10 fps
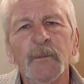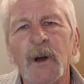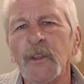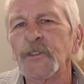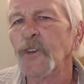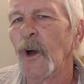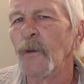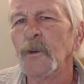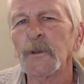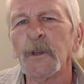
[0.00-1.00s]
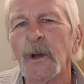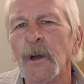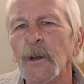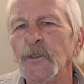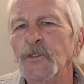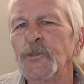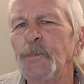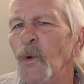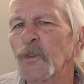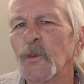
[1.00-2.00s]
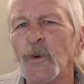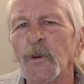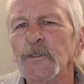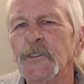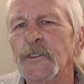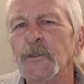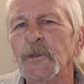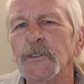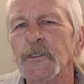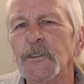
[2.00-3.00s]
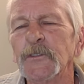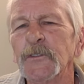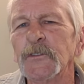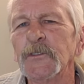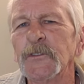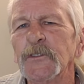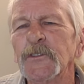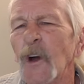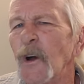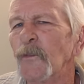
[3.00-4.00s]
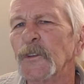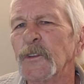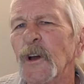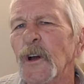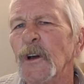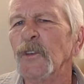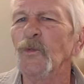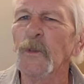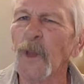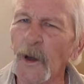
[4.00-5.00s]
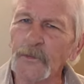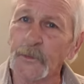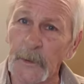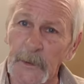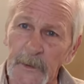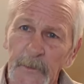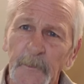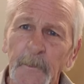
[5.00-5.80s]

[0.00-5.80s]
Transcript: by the sovereign God who spoke the worlds into existence, the sovereign God who loves me